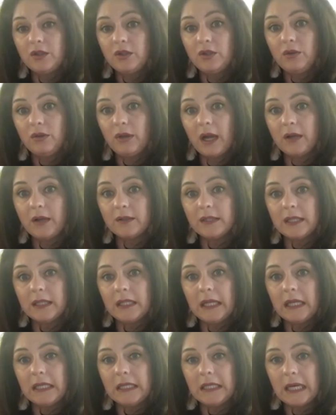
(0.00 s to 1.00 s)

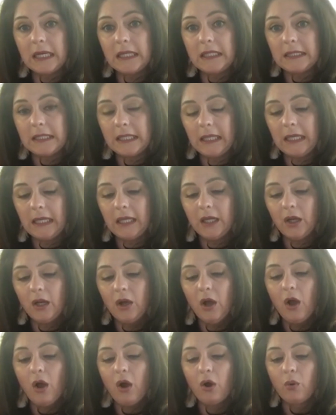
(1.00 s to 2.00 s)
2019,
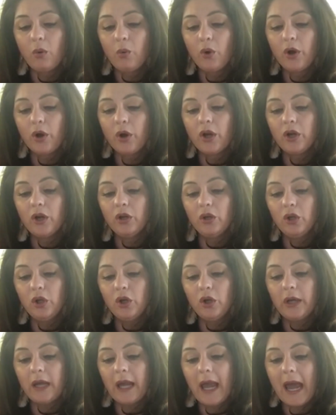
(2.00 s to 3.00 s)
or we're going to
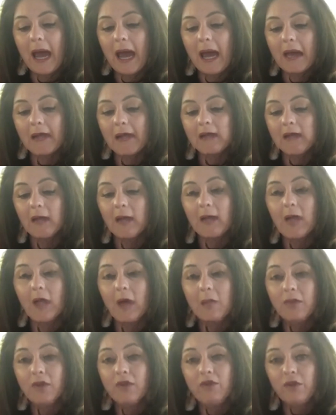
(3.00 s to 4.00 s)
look at
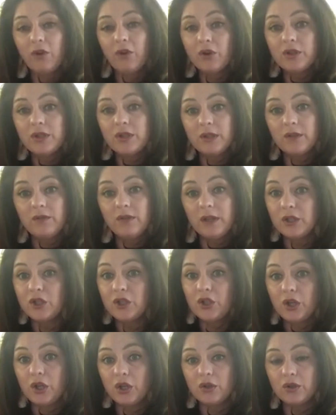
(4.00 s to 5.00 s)
the first of
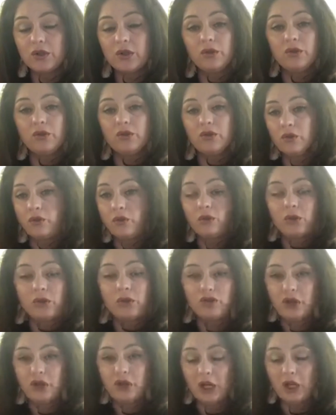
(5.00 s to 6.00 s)
this year, so truly
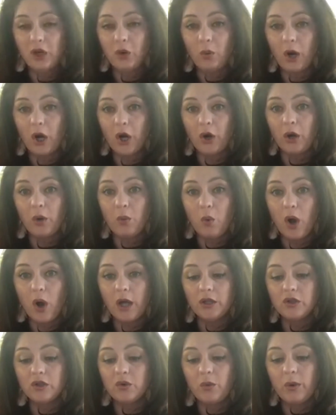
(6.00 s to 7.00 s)
January
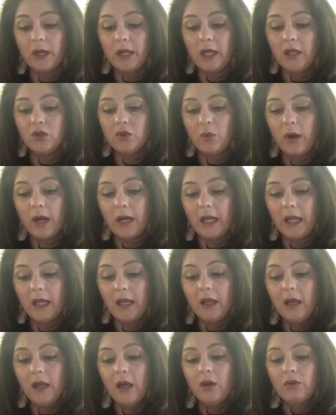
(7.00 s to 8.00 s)
1,
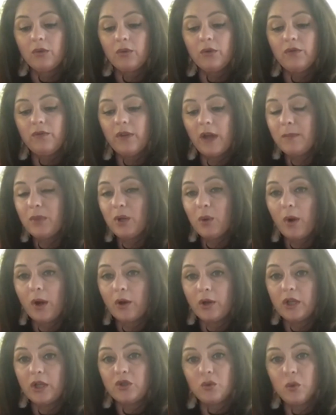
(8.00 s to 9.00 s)
2020 through
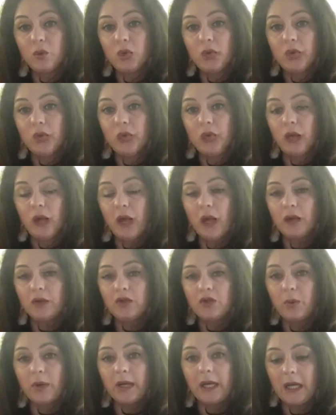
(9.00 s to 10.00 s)
February
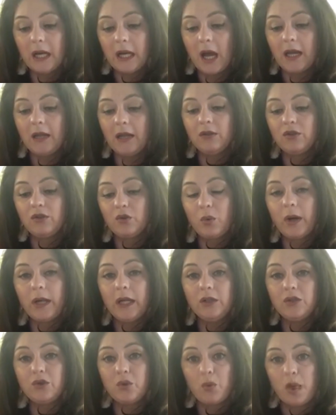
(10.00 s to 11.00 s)
29th,
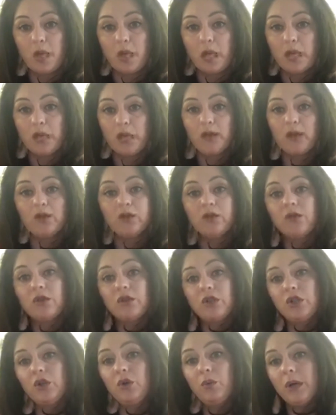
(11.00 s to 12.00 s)
2020. And those are
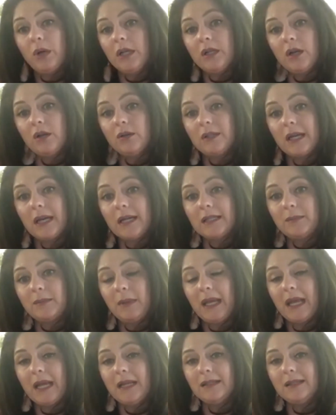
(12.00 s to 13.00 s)
the two windows
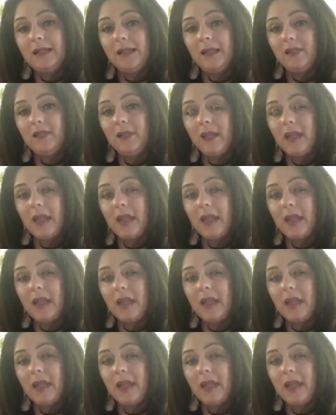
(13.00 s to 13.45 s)
SBA's given,